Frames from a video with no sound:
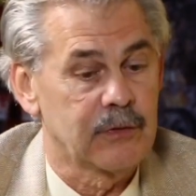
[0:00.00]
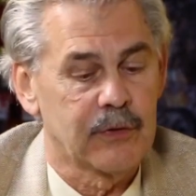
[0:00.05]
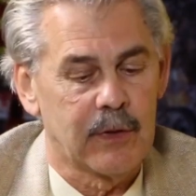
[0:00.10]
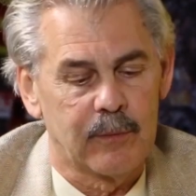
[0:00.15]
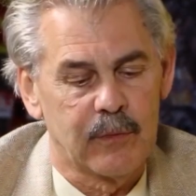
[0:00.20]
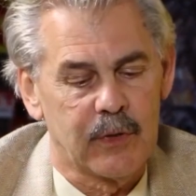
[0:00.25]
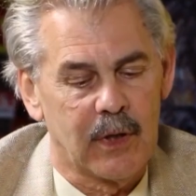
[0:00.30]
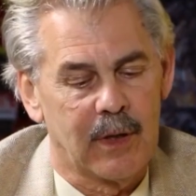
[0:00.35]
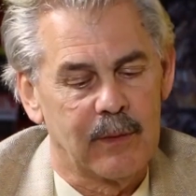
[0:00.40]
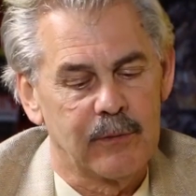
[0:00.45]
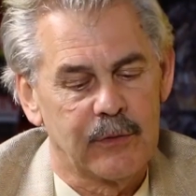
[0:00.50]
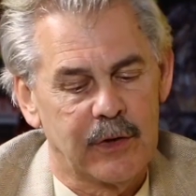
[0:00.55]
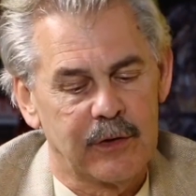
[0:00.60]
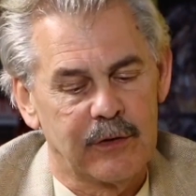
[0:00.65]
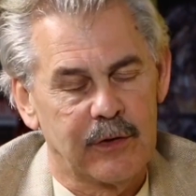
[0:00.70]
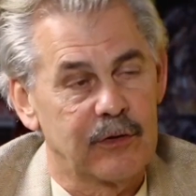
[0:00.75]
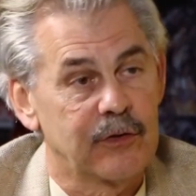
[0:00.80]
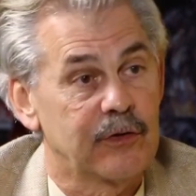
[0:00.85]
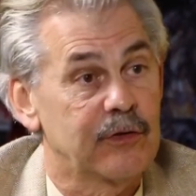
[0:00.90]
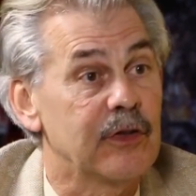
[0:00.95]
sometimes
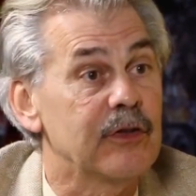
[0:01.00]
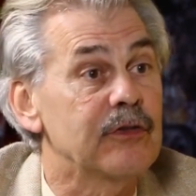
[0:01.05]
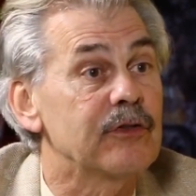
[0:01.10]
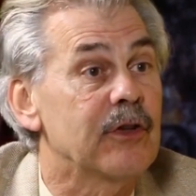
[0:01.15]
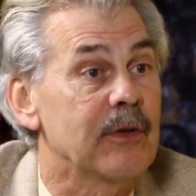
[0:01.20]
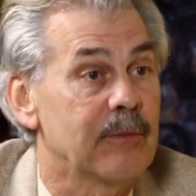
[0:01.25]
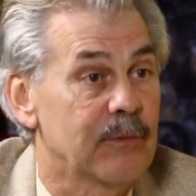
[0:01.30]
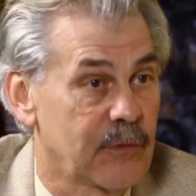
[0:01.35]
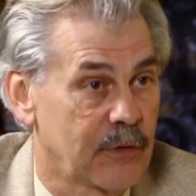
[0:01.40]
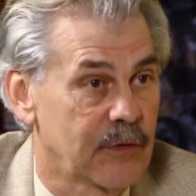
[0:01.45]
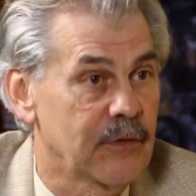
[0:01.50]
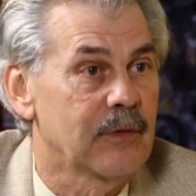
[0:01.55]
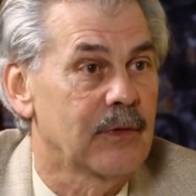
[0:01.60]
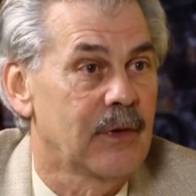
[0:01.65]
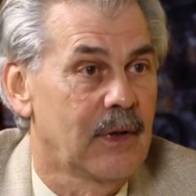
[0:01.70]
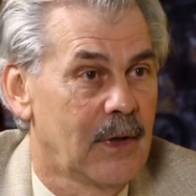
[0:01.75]
it's a systems